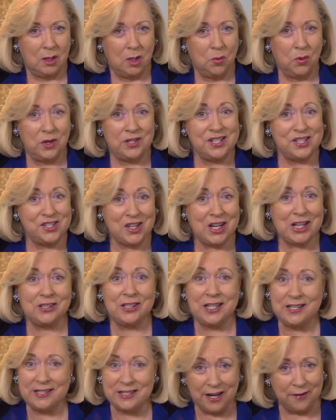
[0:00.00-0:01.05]
We're
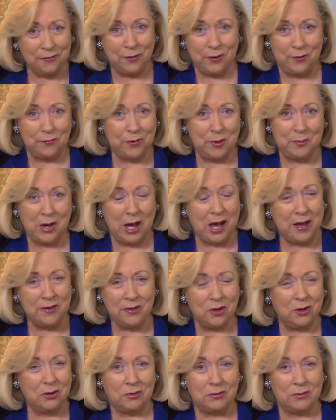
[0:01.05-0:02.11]
distinctly different from
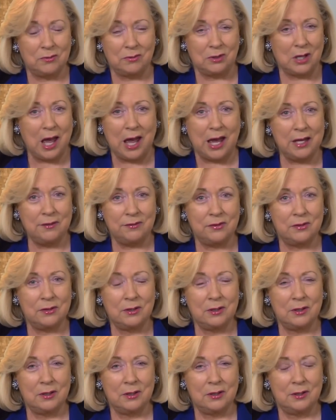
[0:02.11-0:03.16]
other life,
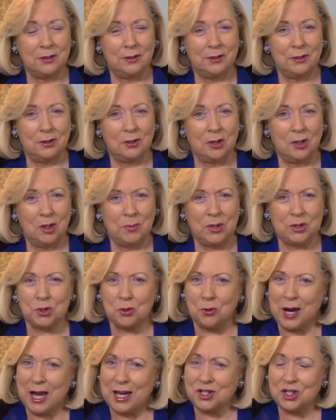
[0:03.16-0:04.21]
but
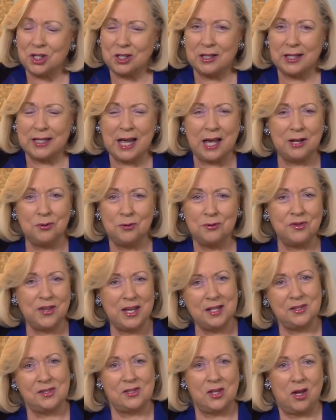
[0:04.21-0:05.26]
tragically, I don't
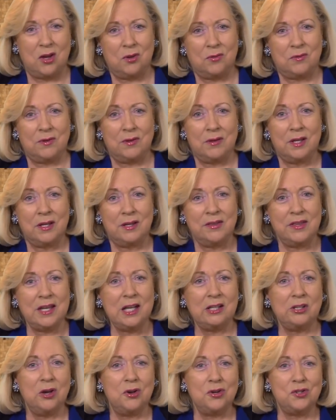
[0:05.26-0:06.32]
think so.
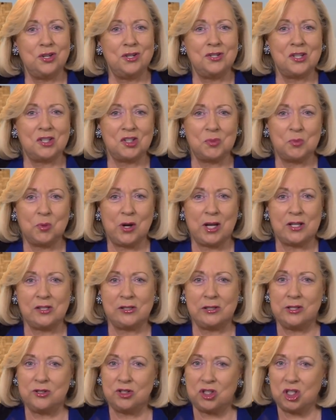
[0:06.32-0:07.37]
Theologians express
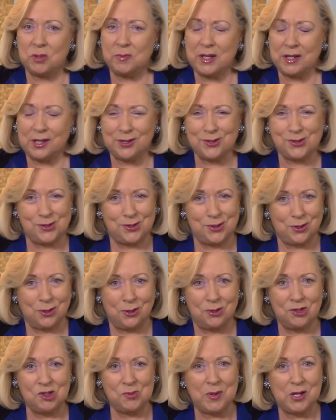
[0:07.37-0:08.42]
legitimate
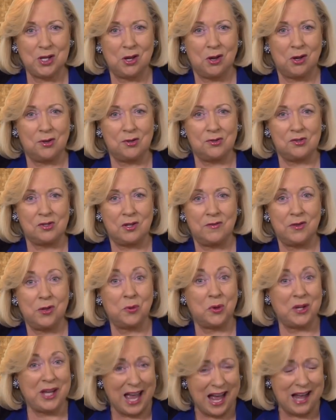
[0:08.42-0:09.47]
concerns because of the
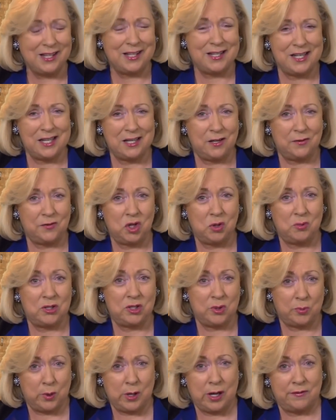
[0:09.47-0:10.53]
reality of human
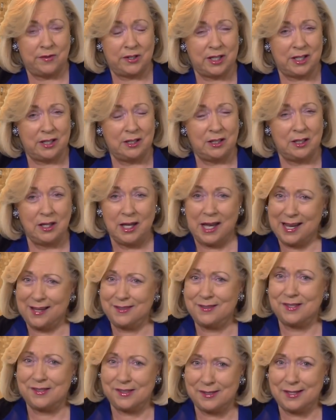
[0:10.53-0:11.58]
depravity
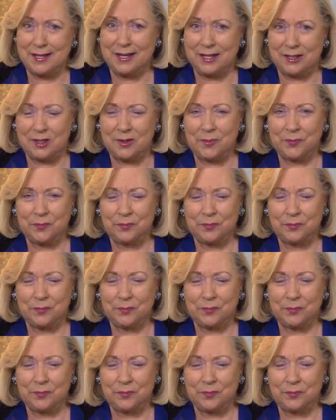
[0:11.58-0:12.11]
and deceit.